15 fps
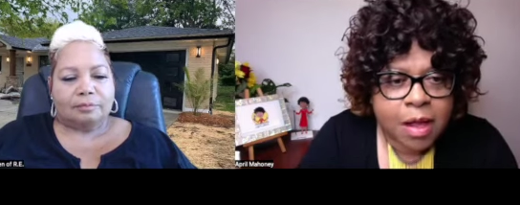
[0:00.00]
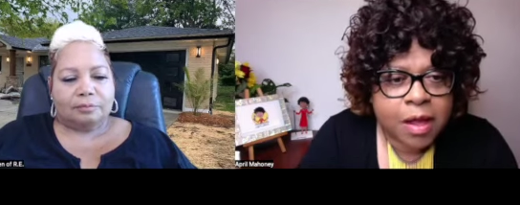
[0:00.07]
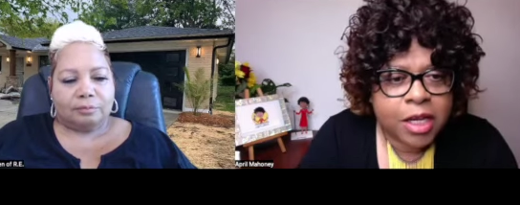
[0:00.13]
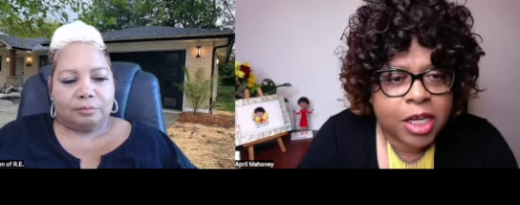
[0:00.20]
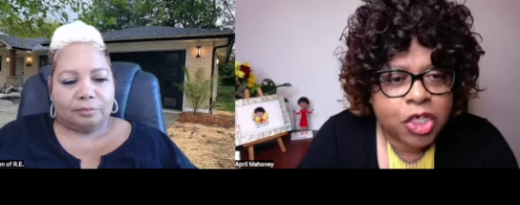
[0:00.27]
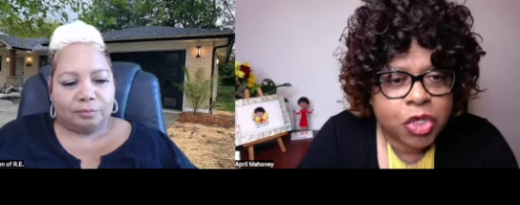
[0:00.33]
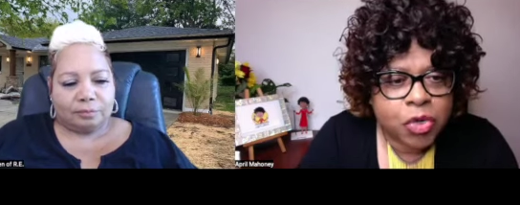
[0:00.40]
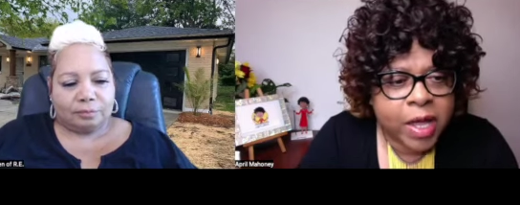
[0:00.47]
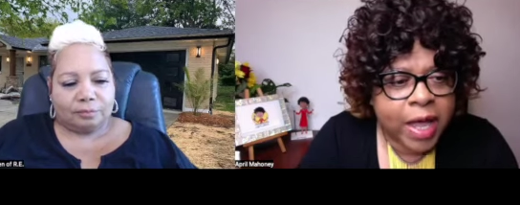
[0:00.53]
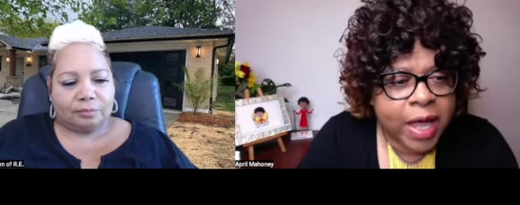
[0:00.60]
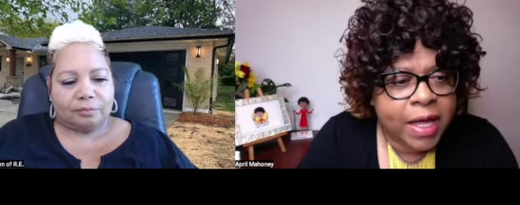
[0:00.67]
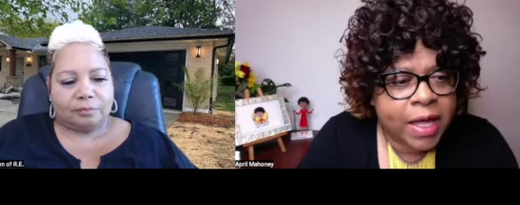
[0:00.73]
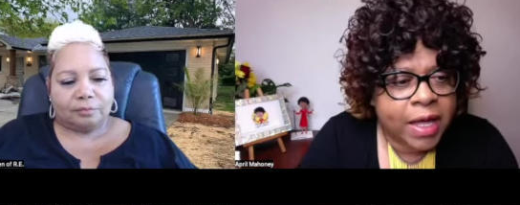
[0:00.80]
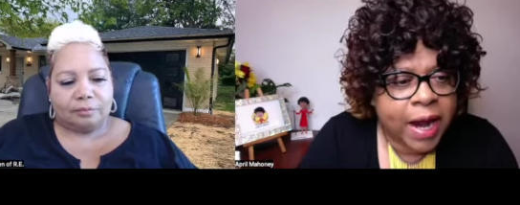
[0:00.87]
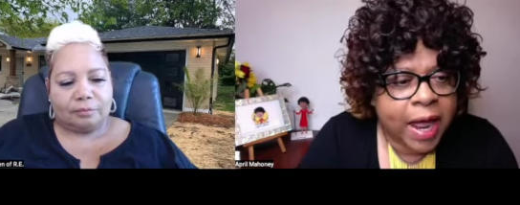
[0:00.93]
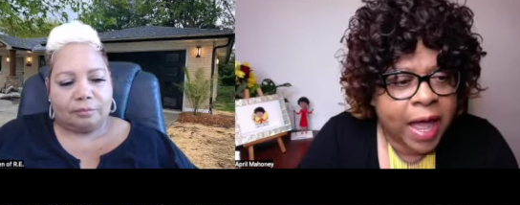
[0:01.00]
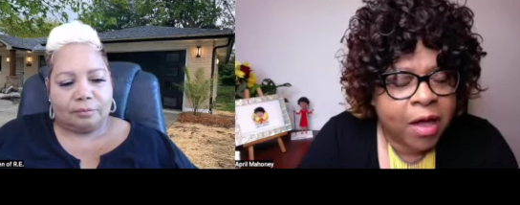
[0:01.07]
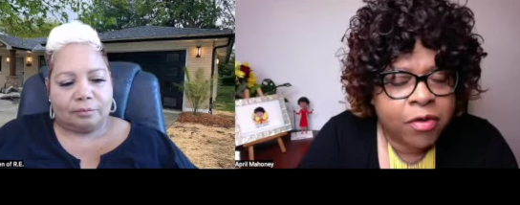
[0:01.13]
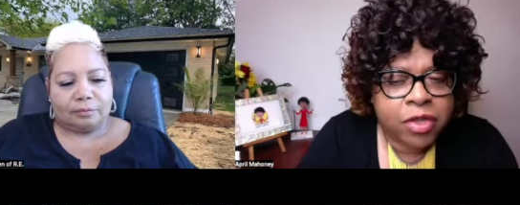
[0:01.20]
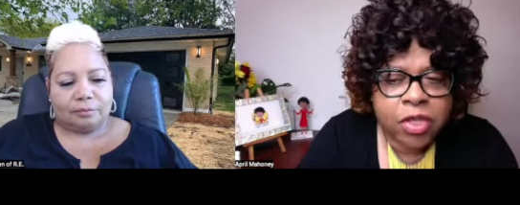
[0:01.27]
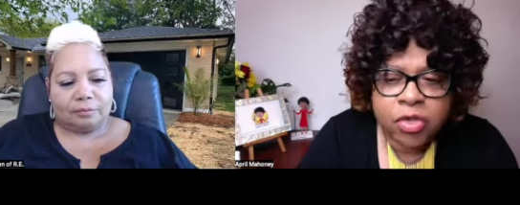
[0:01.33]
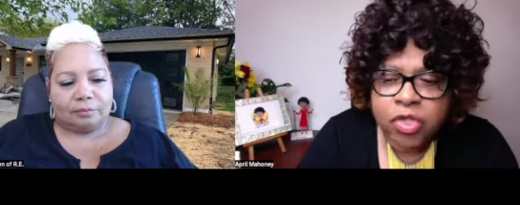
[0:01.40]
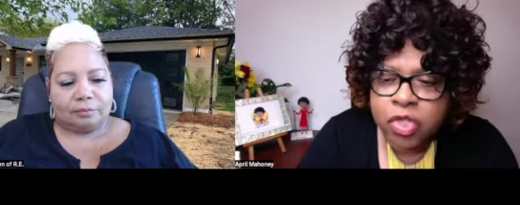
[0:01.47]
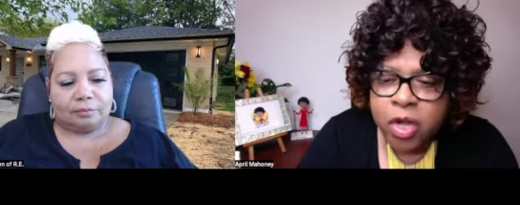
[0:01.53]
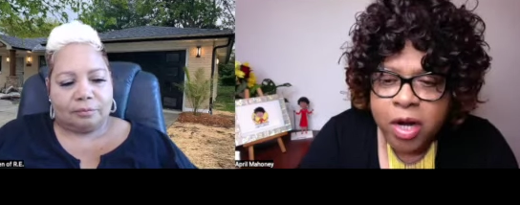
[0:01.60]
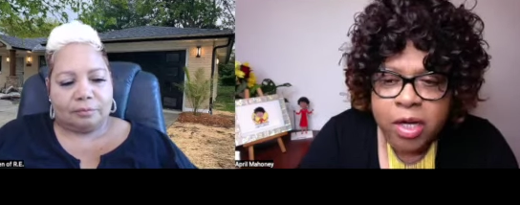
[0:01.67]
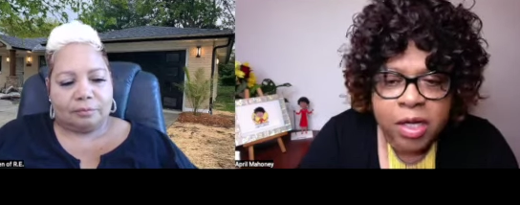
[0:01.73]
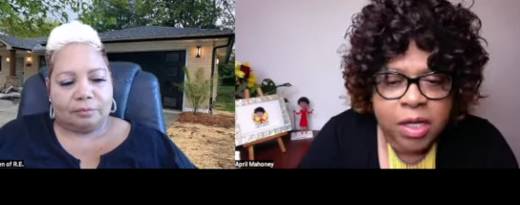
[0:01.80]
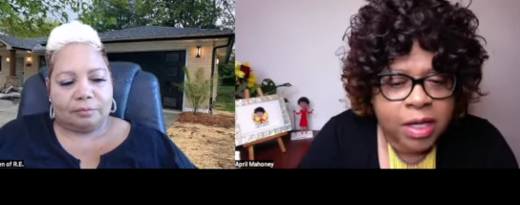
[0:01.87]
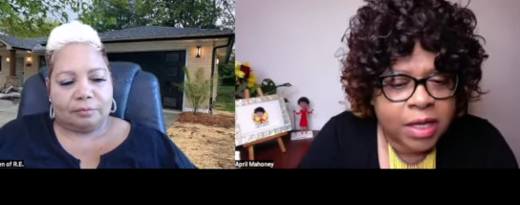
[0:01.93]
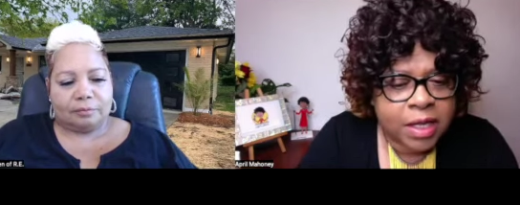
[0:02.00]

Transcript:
Speaker 1: that you can't get out, you start looking